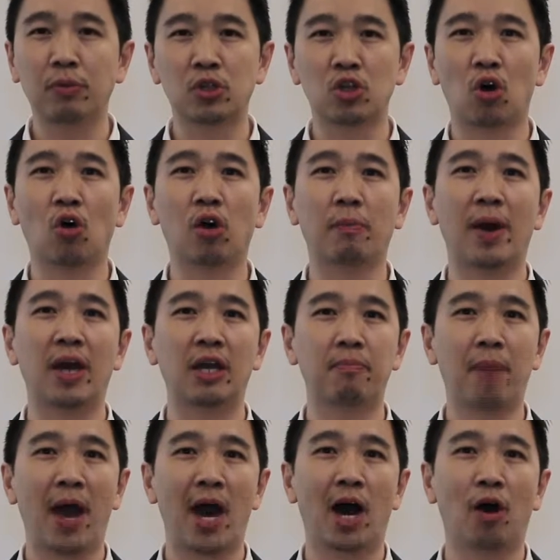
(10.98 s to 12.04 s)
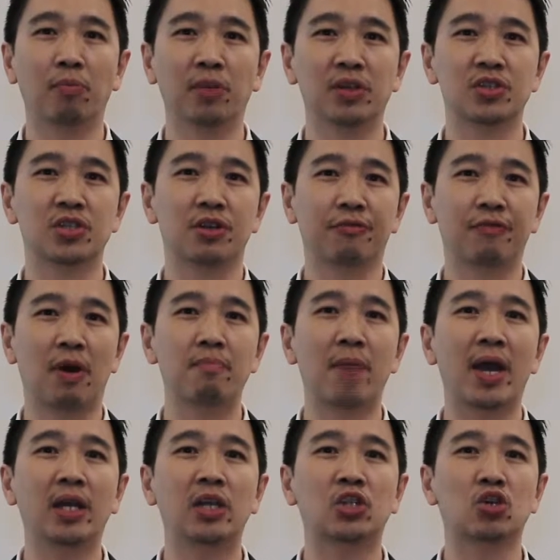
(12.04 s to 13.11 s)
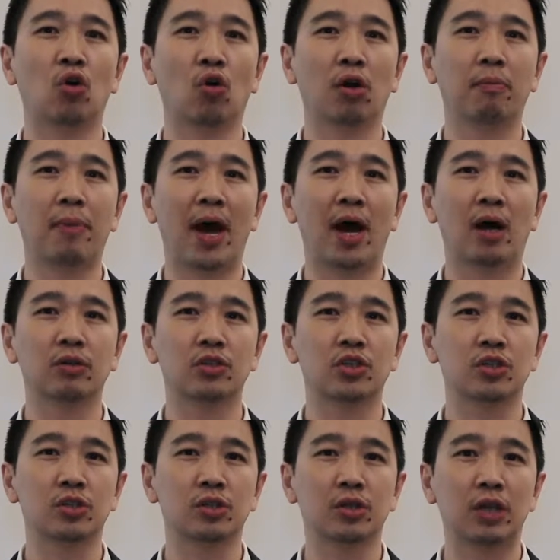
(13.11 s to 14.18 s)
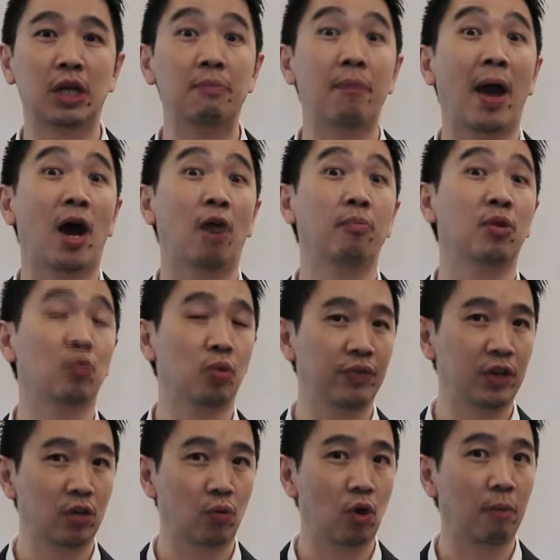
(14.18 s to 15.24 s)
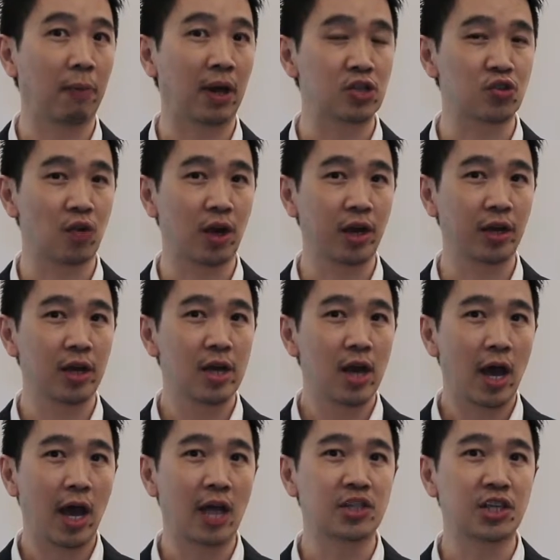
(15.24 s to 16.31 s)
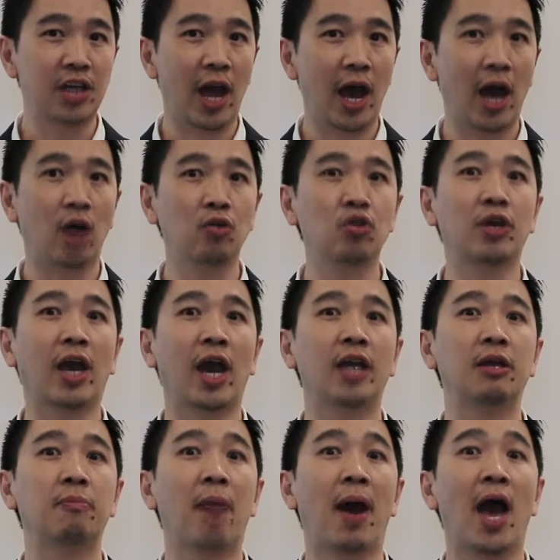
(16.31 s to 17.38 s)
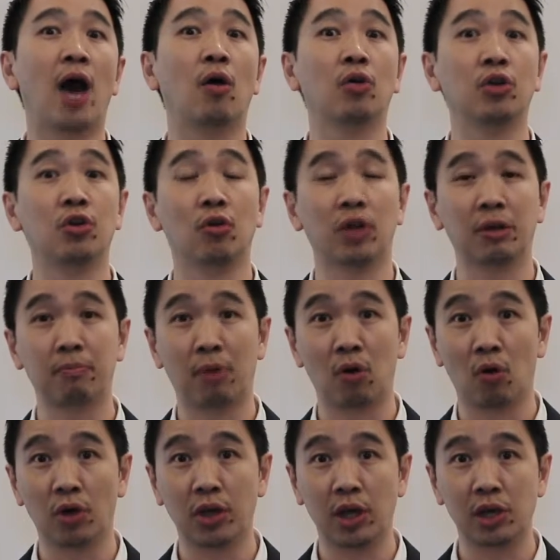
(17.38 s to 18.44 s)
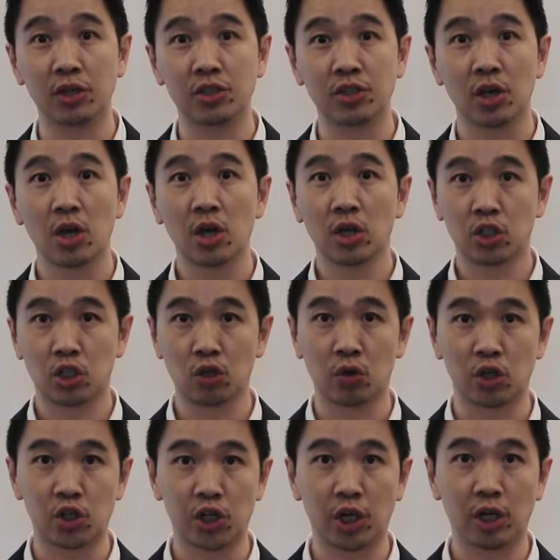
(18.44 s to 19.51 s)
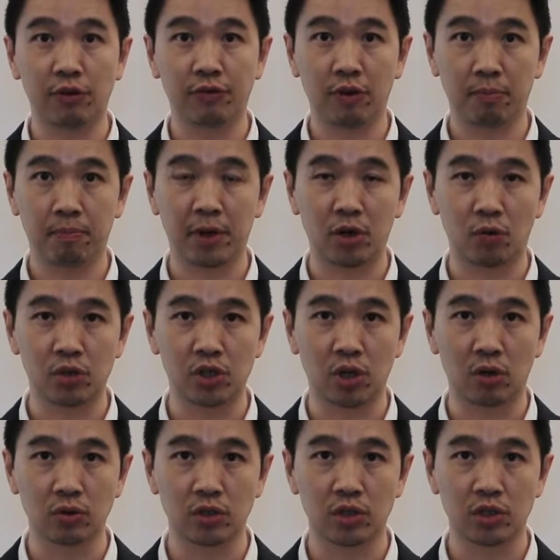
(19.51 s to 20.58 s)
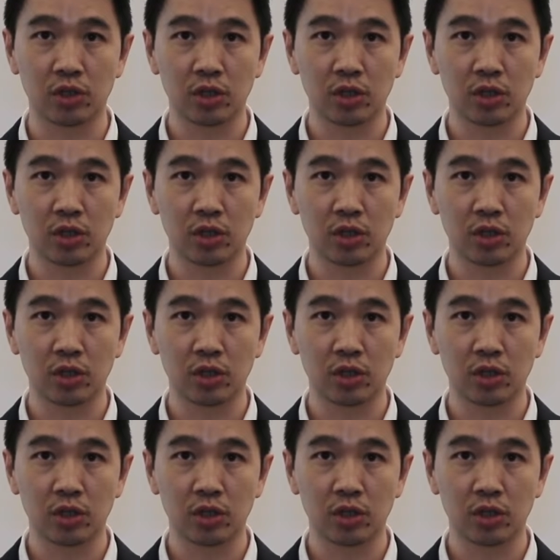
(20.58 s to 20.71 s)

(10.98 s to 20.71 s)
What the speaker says: talk about empowerment, they mainly talk about empowerment within the workplace, right? As in how you can empower your employees to achieve better results.